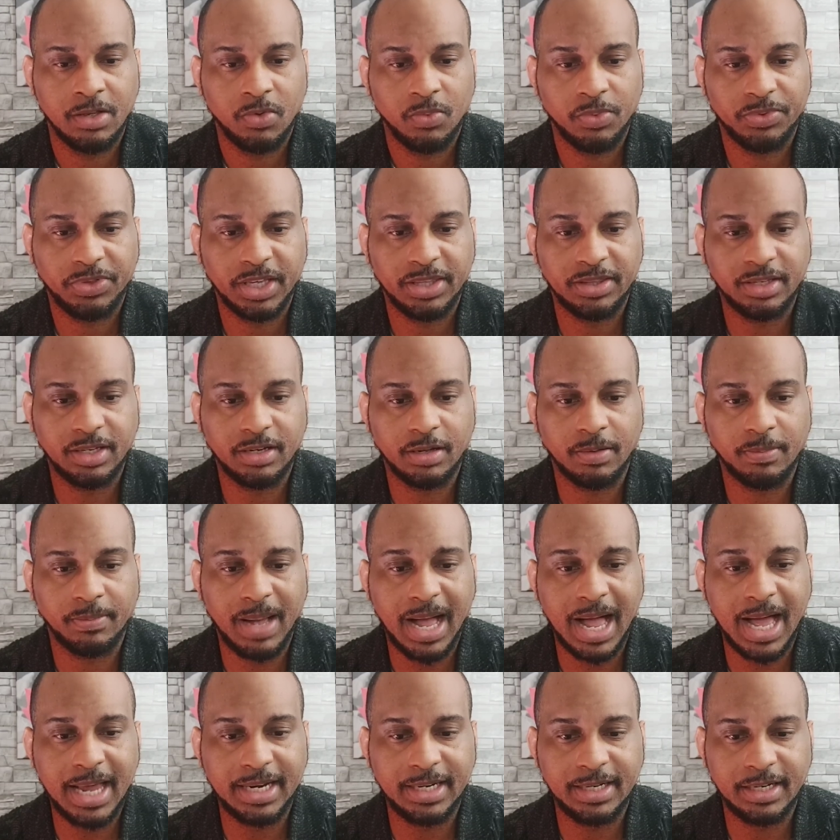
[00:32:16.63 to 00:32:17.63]
Within the
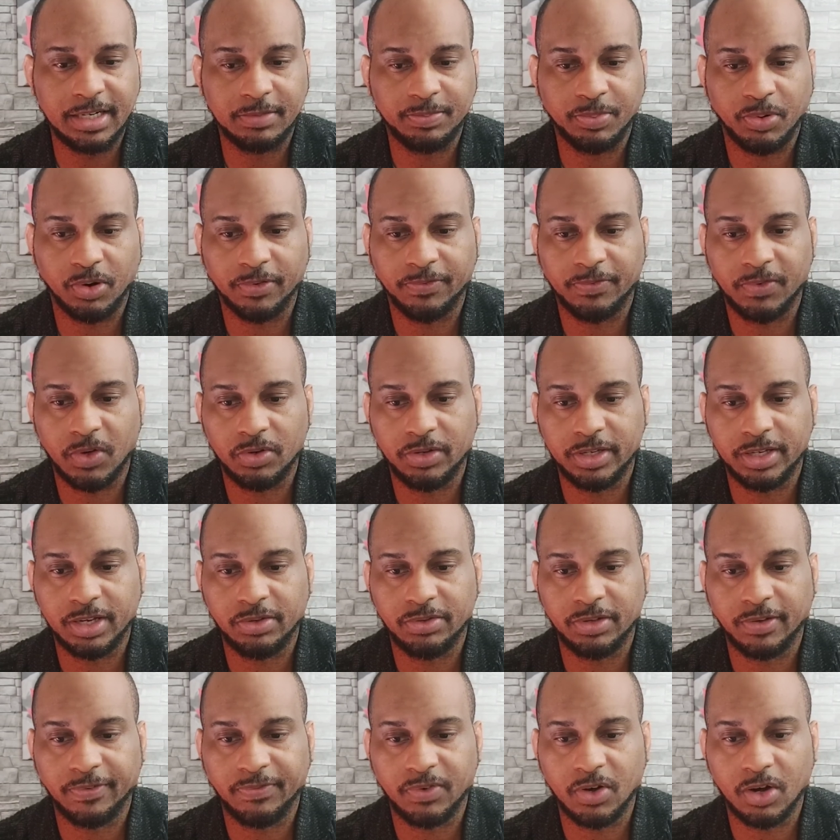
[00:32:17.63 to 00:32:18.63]
commodities
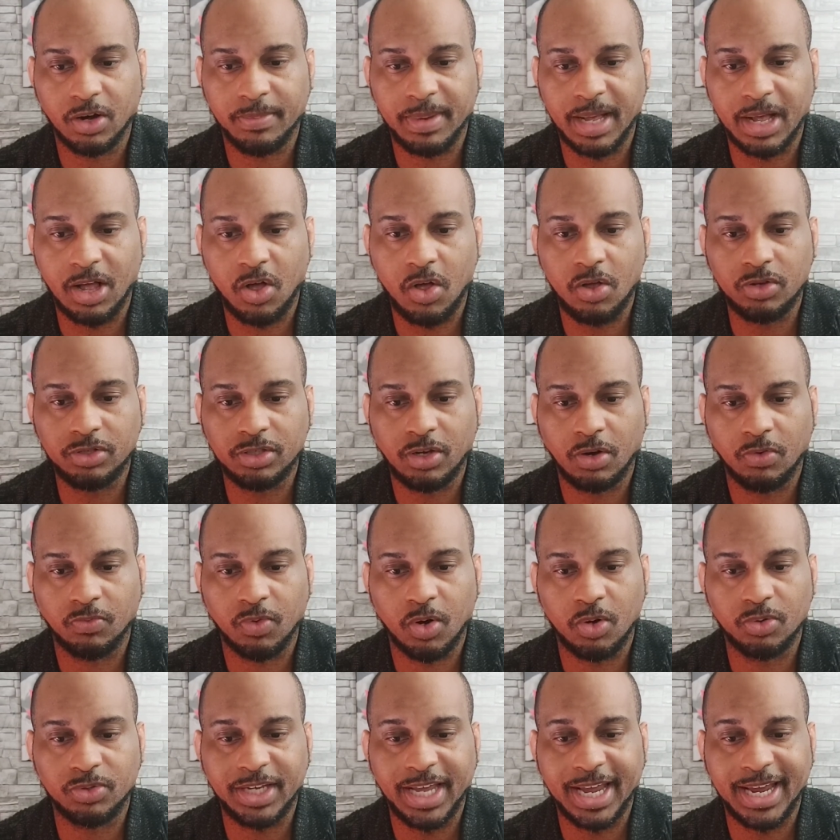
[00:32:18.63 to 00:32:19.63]
portfolio, the firm also
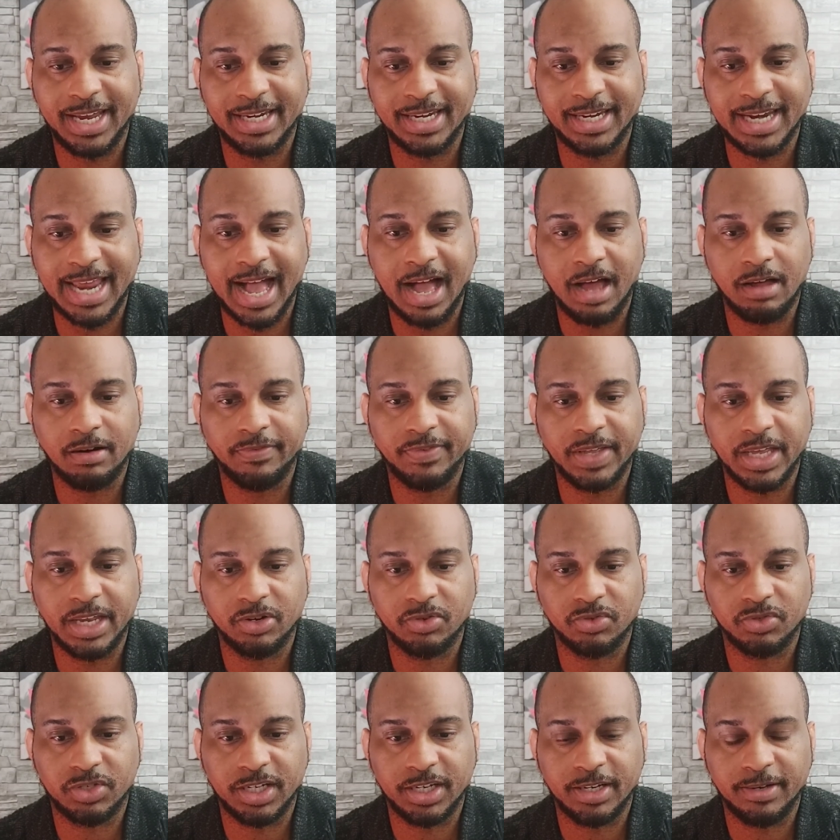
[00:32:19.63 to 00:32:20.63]
rotated out of
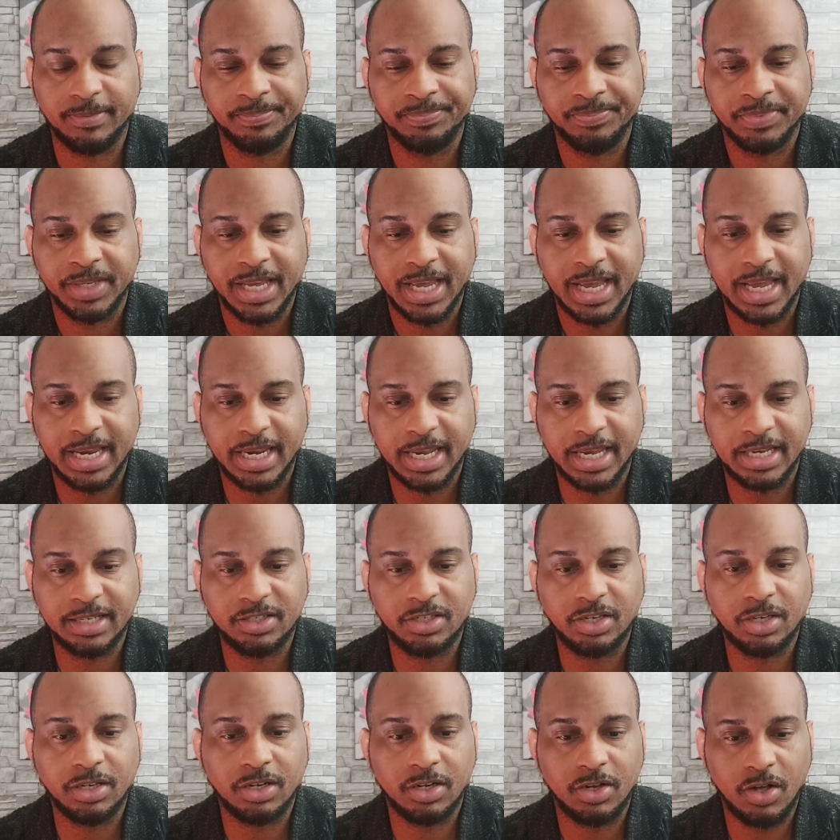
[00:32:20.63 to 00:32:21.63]
energy and
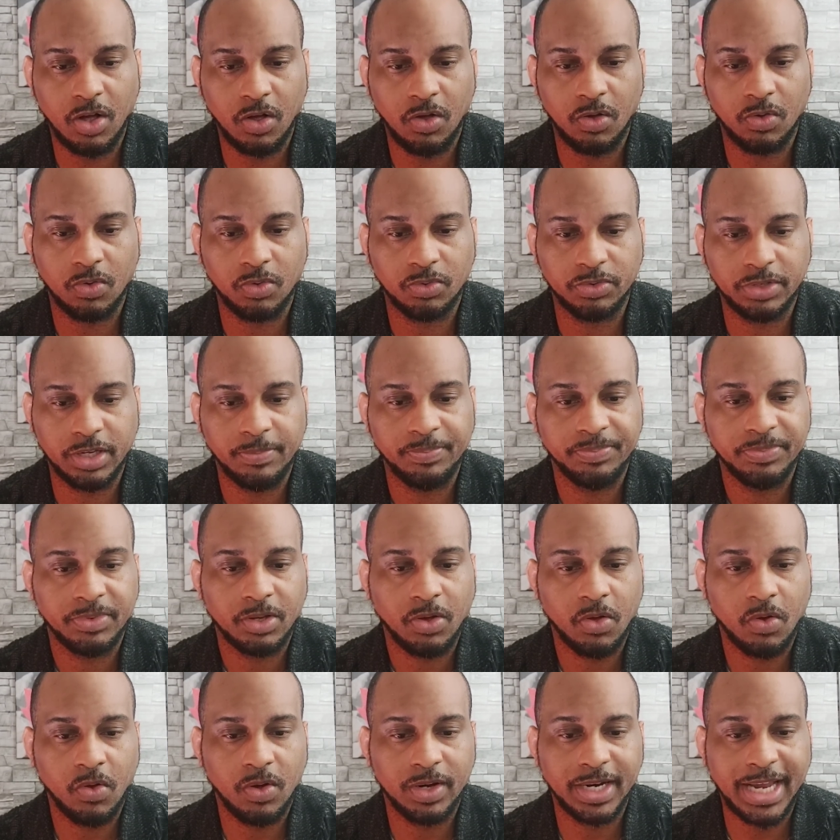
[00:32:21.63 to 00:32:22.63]
into gold
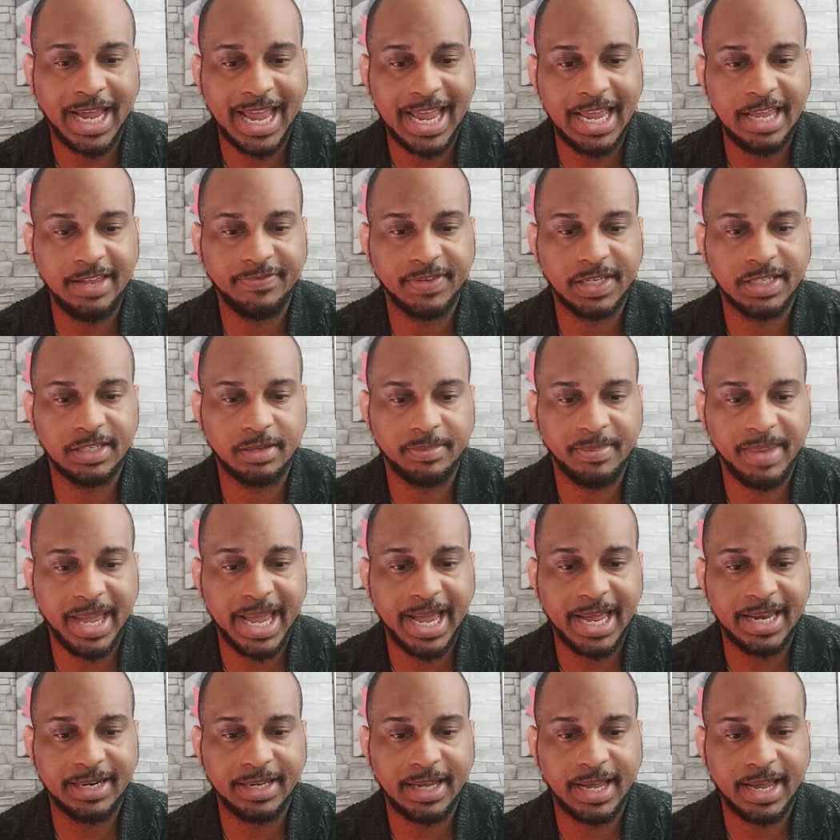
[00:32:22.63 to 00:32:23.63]
on haven
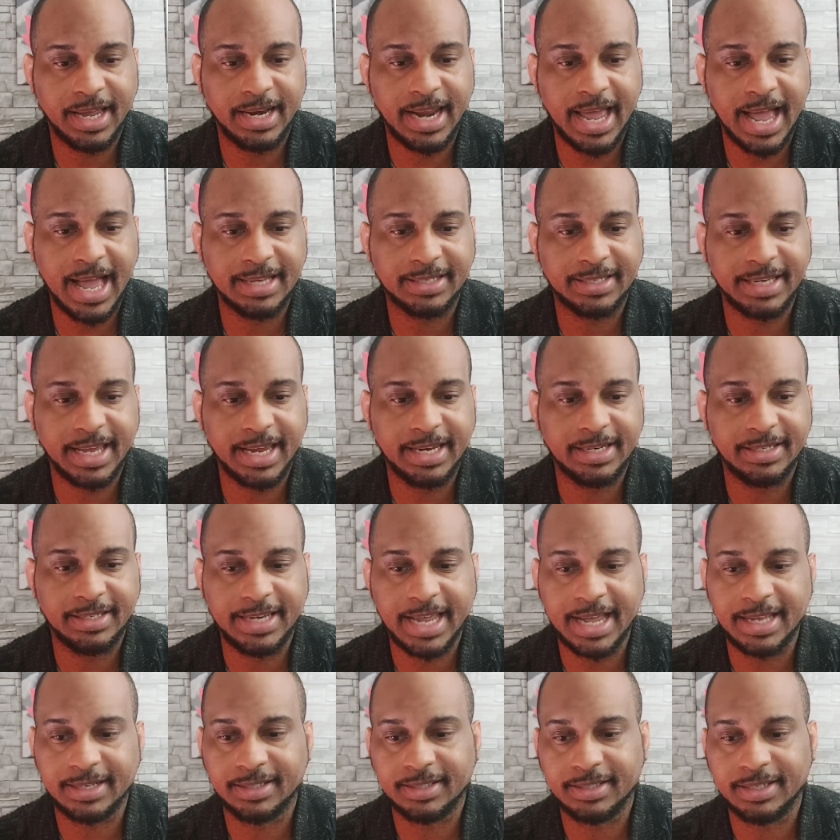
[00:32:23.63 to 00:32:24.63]
demand and as a
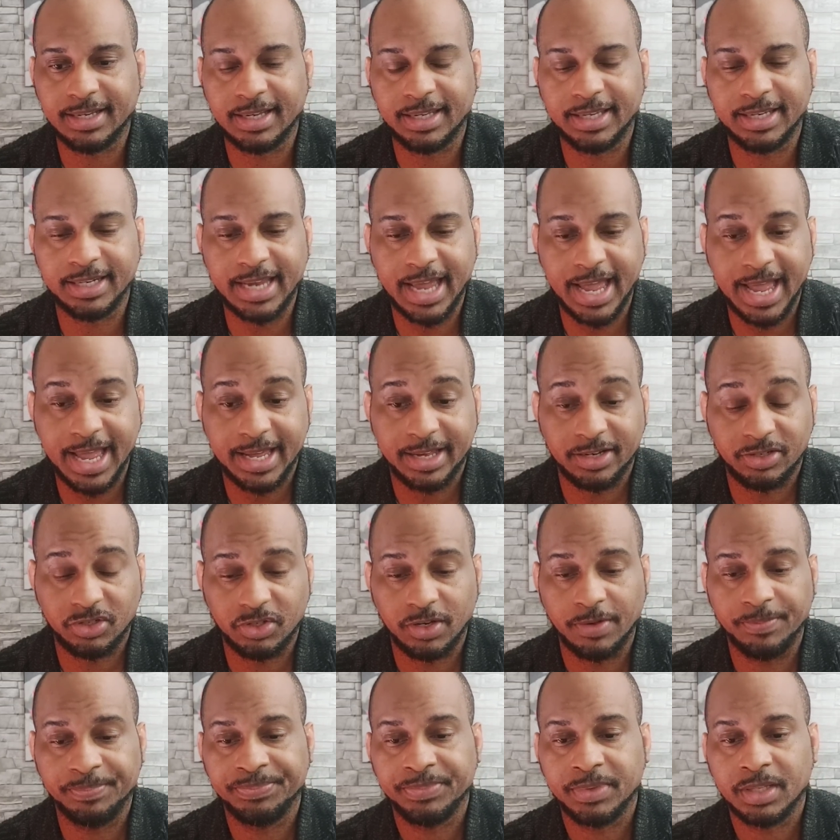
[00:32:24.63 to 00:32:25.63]
debt ceiling hedge.